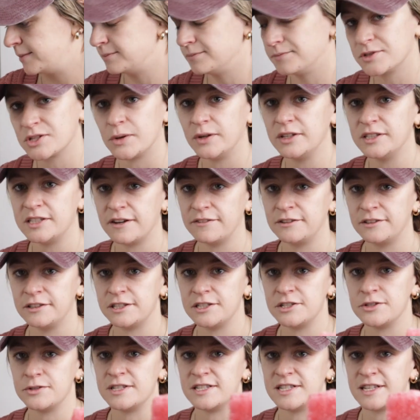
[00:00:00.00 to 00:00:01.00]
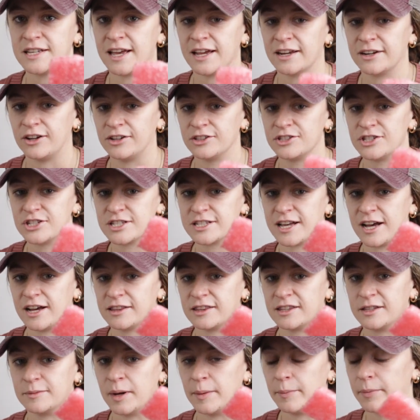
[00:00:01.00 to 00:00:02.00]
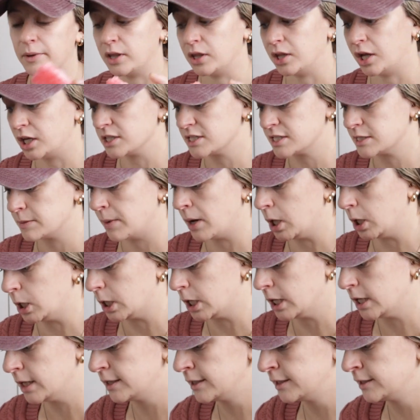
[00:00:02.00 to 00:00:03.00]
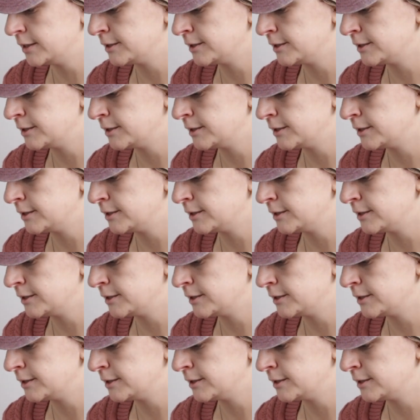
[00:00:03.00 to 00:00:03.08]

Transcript: So I'll definitely do these again. I'll just cut them up a lot smaller.